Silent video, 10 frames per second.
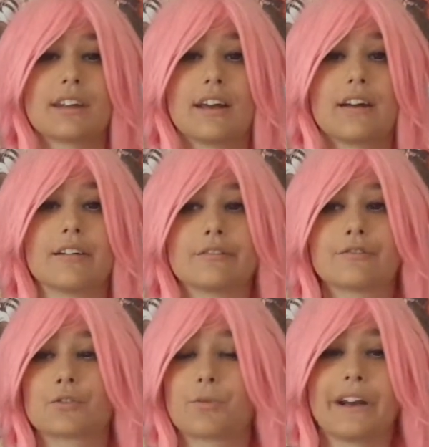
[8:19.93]
of
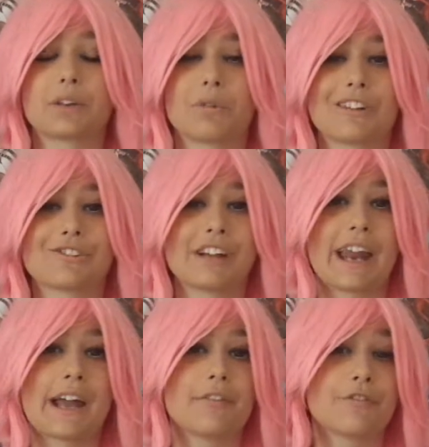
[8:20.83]
great ones that
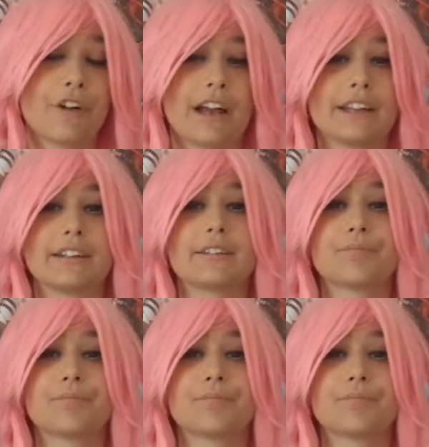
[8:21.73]
I find